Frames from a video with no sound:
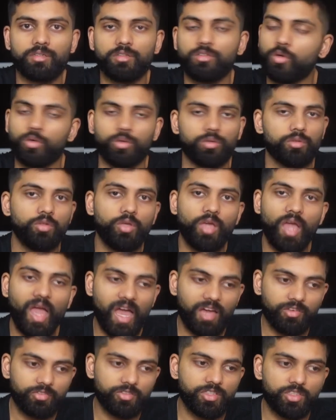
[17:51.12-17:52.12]
No, you
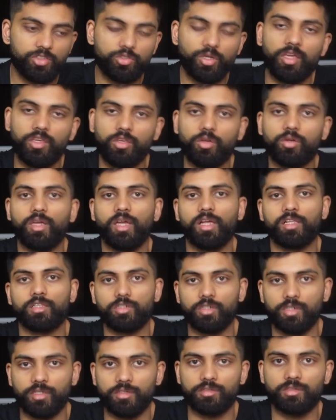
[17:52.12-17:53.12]
have to track your
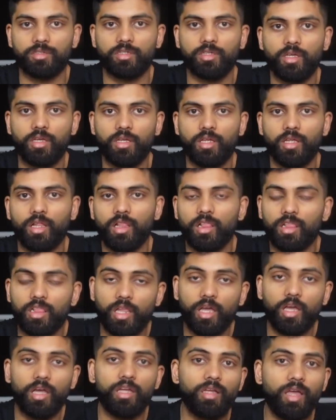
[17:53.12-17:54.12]
calories.
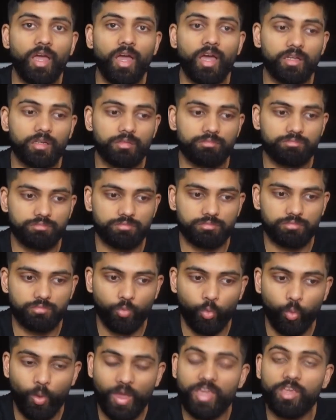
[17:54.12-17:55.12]
Learn how to
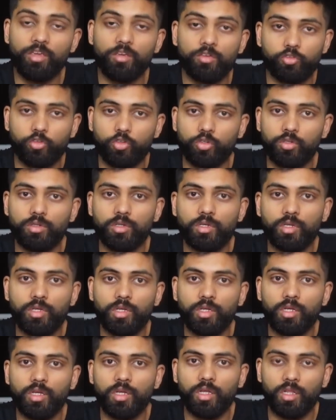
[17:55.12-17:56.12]
weigh your food,
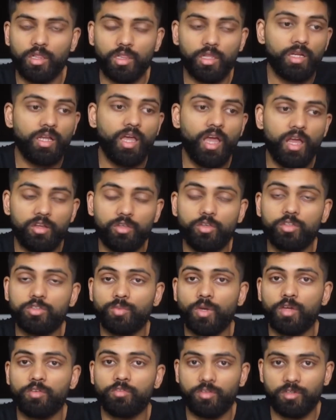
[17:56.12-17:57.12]
learn how to
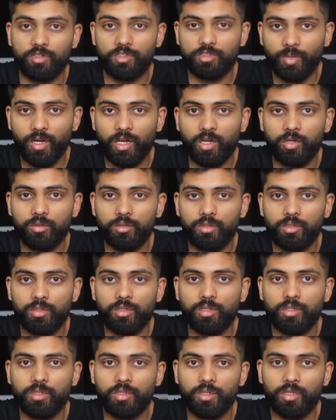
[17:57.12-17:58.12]
use MyFitnessPal,
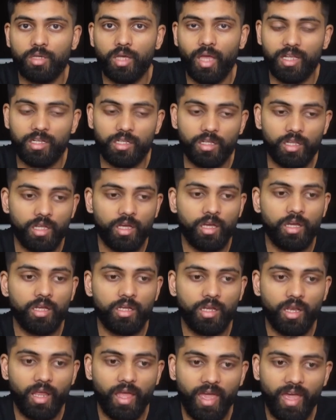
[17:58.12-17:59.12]
and
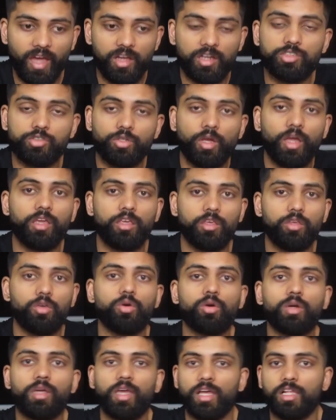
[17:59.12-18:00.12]
learn how to track
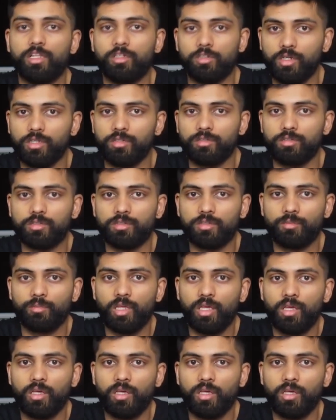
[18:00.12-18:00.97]
your calories.